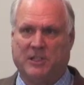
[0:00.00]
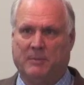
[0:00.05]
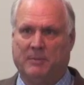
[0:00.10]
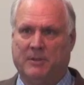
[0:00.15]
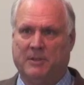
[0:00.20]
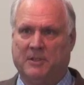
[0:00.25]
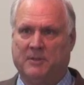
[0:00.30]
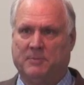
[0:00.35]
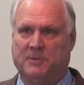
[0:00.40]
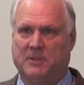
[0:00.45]
some
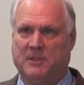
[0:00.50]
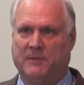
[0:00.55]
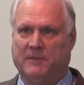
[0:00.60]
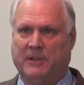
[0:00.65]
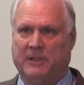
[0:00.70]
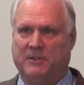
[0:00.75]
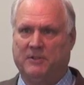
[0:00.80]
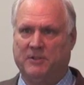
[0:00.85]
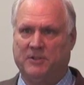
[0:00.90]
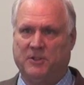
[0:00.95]
of the specific
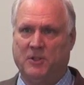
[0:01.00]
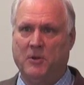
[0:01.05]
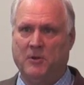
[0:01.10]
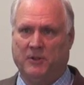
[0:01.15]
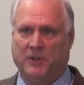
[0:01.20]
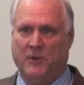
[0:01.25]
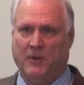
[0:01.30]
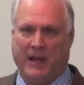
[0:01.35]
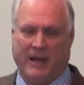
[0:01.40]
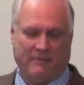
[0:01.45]
issues.
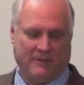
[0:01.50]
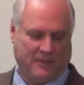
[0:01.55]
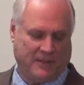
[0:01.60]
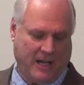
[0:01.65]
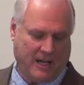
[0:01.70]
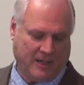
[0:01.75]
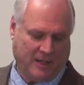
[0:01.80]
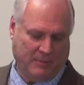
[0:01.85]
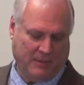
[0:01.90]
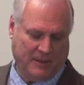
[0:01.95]
You have the
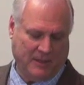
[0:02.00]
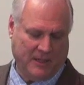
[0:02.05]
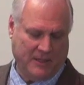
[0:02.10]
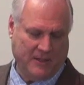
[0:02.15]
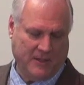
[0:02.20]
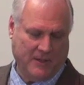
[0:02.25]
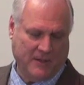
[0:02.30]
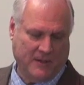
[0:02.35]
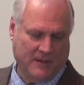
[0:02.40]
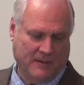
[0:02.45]
document in
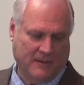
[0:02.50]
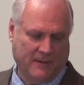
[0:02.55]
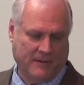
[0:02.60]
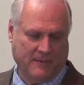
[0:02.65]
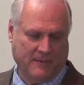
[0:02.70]
your